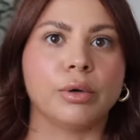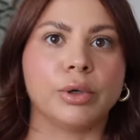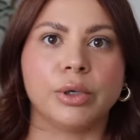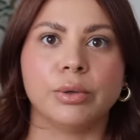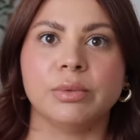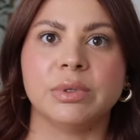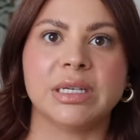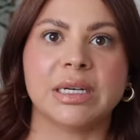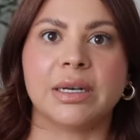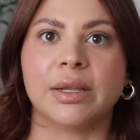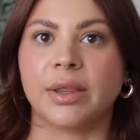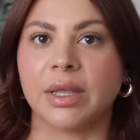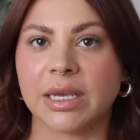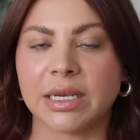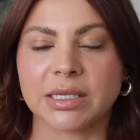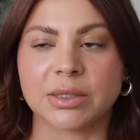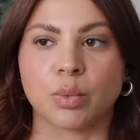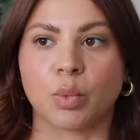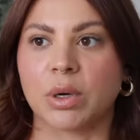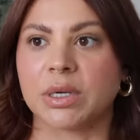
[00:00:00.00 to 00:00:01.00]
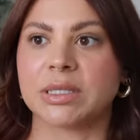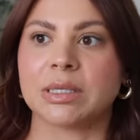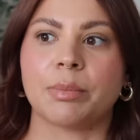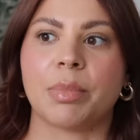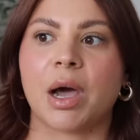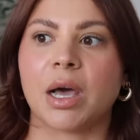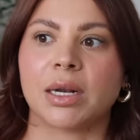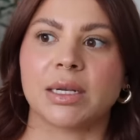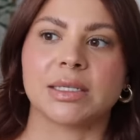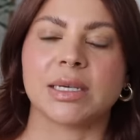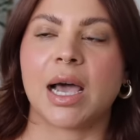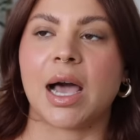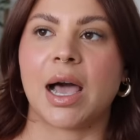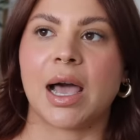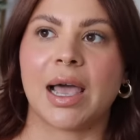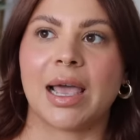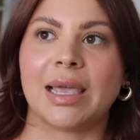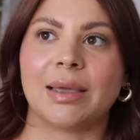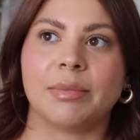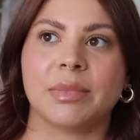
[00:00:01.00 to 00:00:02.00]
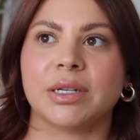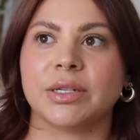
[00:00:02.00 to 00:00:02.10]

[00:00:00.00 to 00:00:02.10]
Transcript: you did this once upon a time.